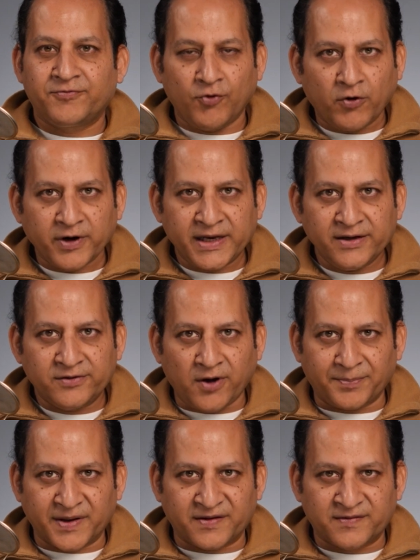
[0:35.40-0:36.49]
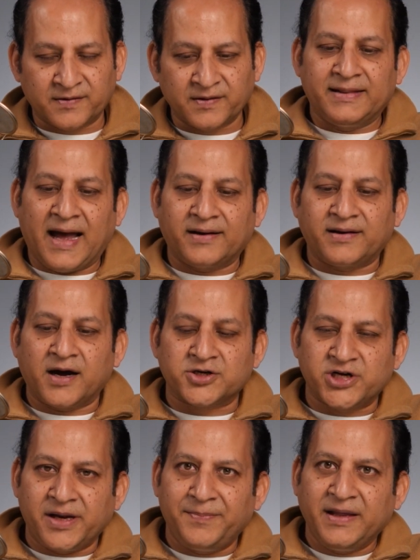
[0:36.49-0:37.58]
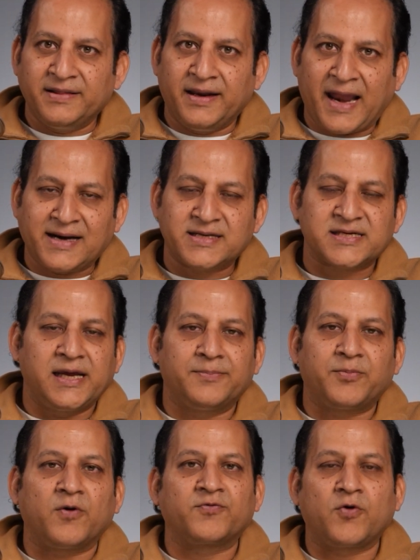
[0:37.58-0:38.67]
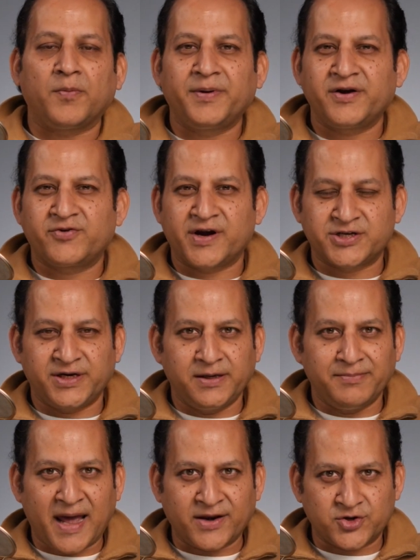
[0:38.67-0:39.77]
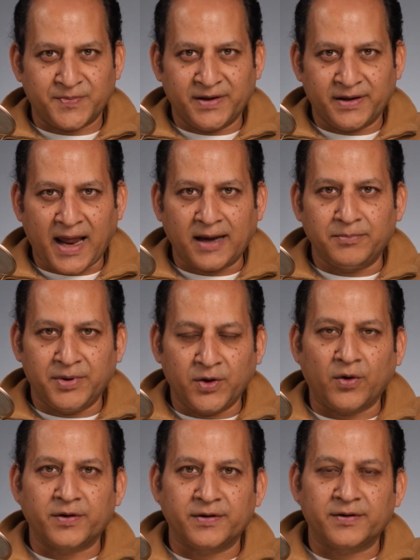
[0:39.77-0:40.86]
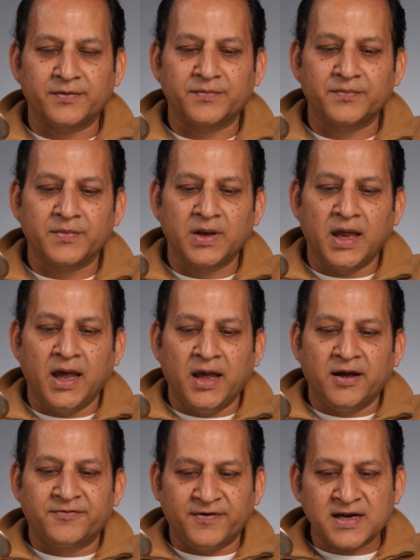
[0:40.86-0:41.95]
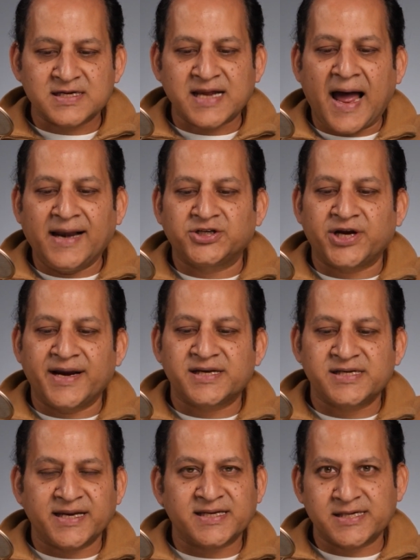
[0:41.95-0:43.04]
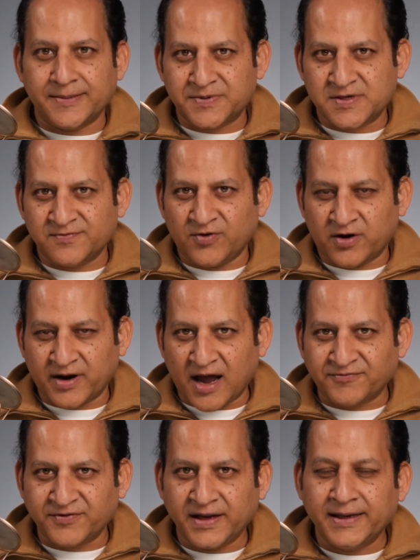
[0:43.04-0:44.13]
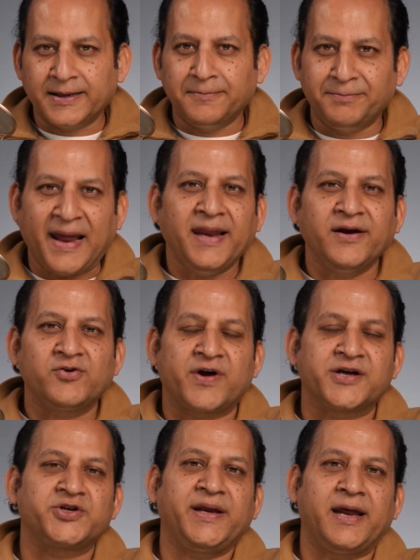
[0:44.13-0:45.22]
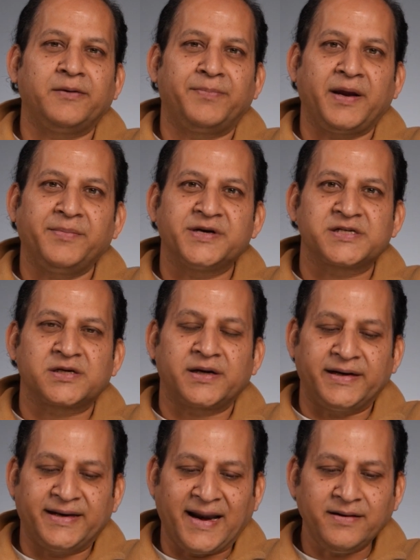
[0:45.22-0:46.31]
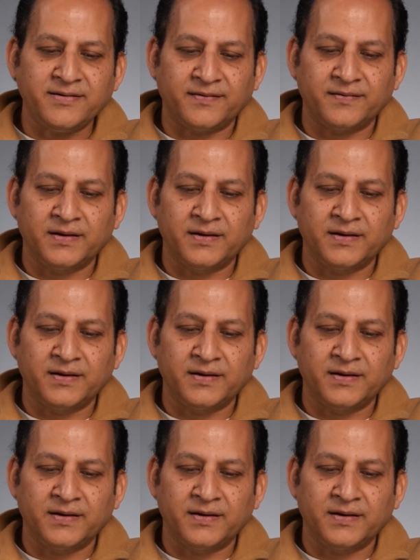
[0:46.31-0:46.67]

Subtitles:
4 key topics that are shaping the landscape of corporate treasury management and beyond. First, I'll share 6 tips for crafting compelling treasury and payments content.